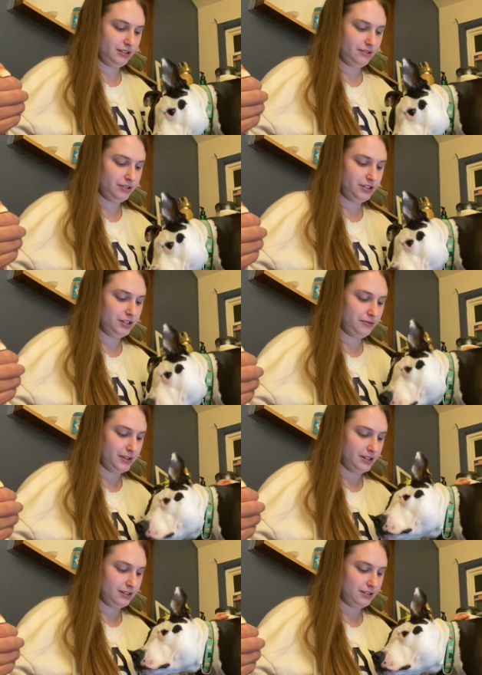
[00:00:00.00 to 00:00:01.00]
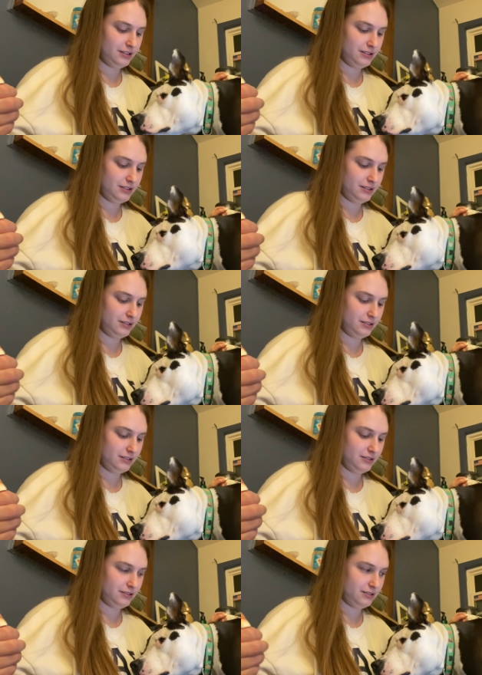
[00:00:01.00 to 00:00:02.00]
What you doing? Do you
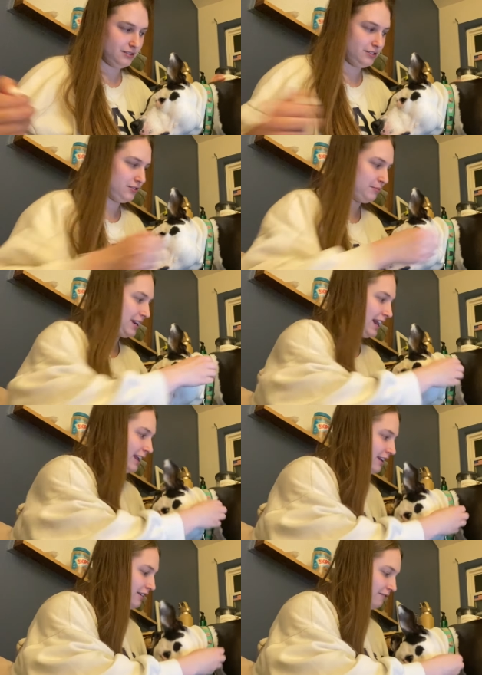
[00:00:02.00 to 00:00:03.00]
want to be naked?